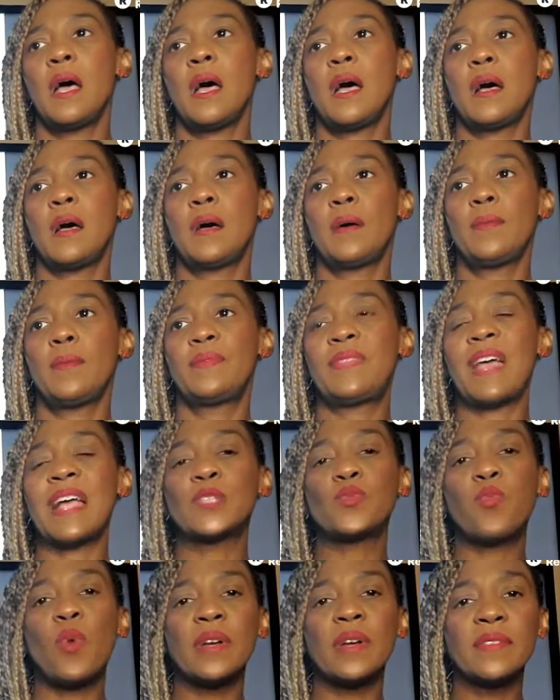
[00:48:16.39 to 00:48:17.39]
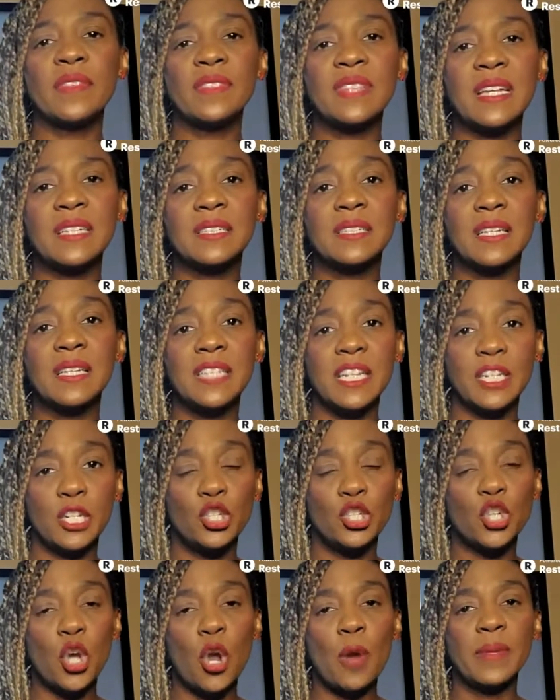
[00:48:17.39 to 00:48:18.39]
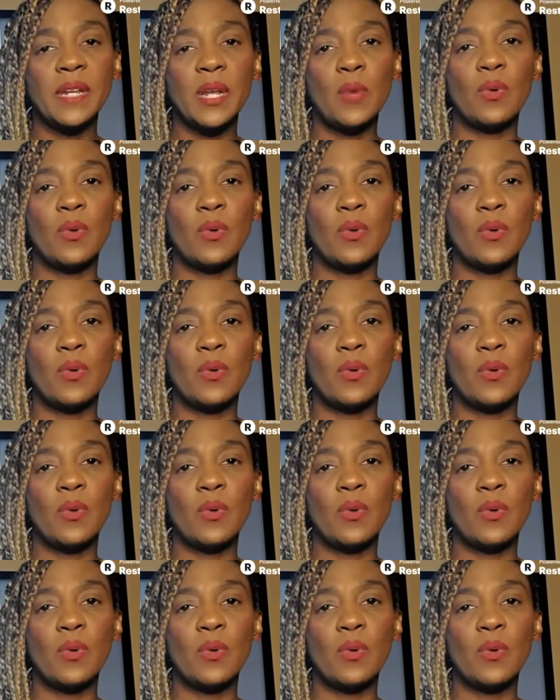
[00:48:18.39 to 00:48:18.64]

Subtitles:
That's one of the things they did in Germany,